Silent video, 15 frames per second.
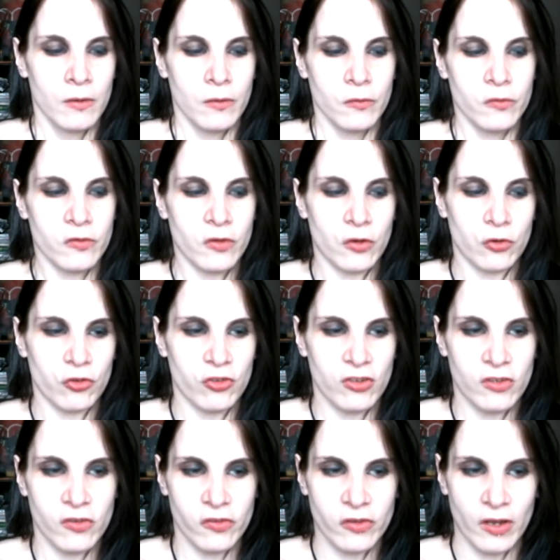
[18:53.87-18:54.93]
So she
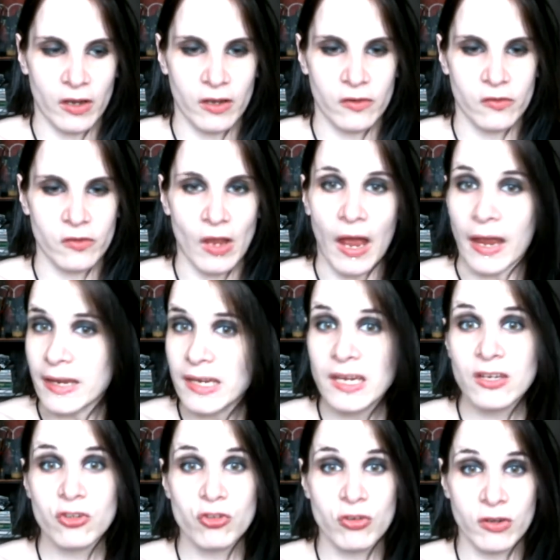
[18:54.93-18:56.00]
decides, I
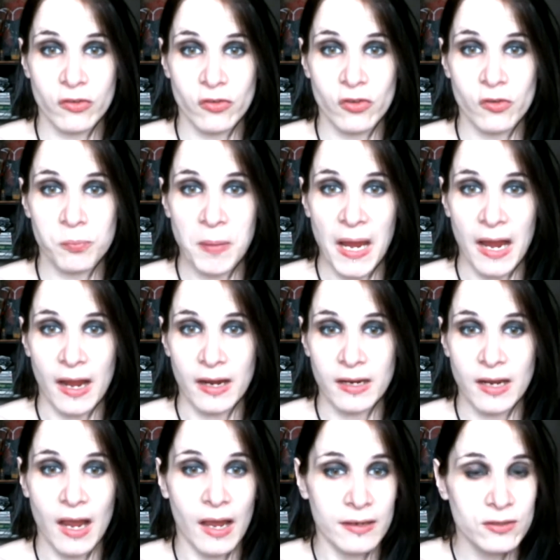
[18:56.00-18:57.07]
can't trust his pack.
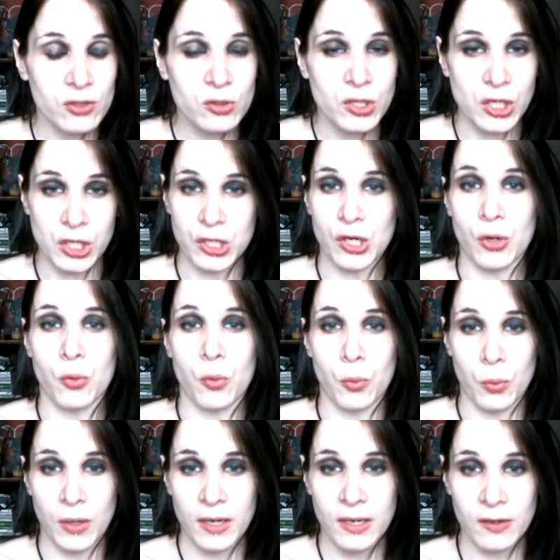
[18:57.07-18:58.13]
I don't
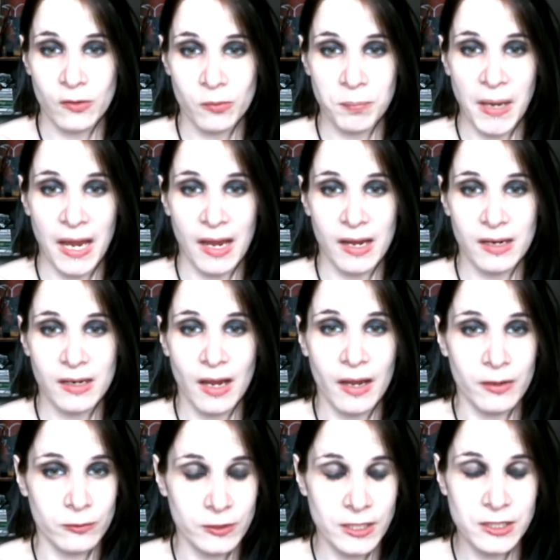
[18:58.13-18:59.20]
know his pack. I
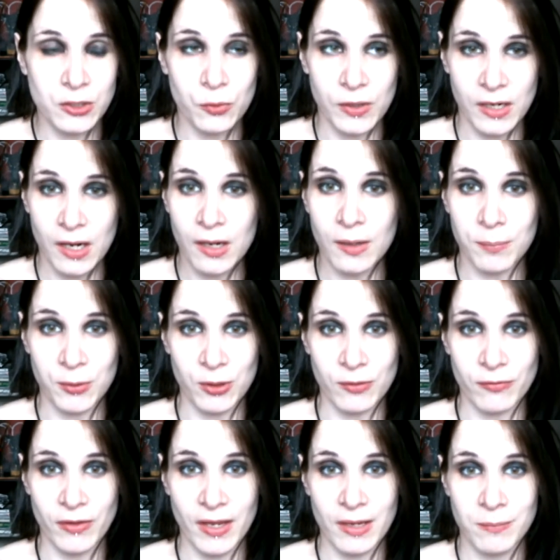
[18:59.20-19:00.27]
only know a couple
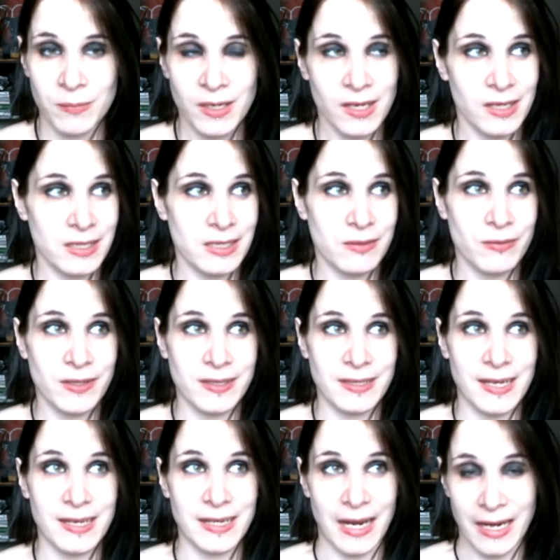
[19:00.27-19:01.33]
of them. And even then, I